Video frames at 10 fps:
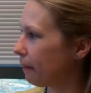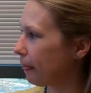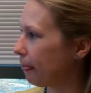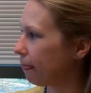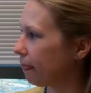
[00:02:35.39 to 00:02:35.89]

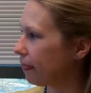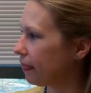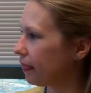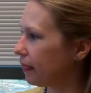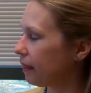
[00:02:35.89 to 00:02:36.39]

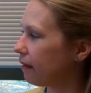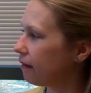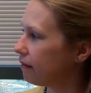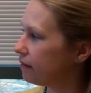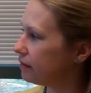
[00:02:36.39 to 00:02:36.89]

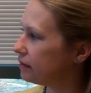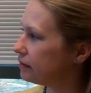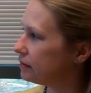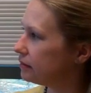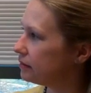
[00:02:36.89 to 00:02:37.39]

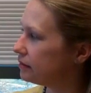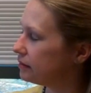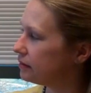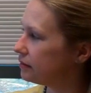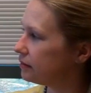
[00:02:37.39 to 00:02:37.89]

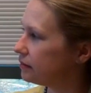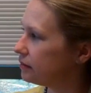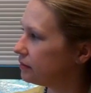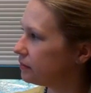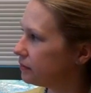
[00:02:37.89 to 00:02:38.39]

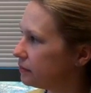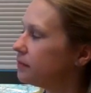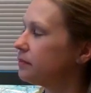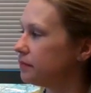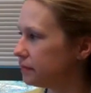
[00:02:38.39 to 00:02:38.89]

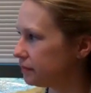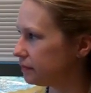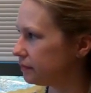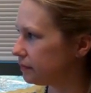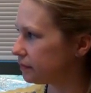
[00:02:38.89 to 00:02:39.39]

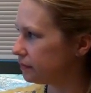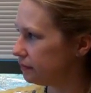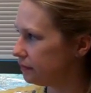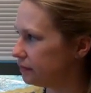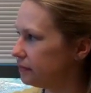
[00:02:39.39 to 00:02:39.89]

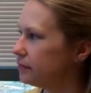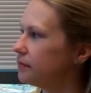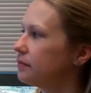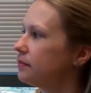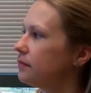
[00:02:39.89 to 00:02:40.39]

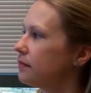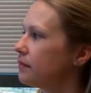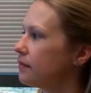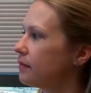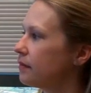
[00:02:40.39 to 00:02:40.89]

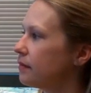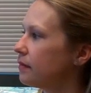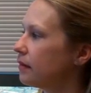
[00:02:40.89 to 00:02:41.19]
(not speaking)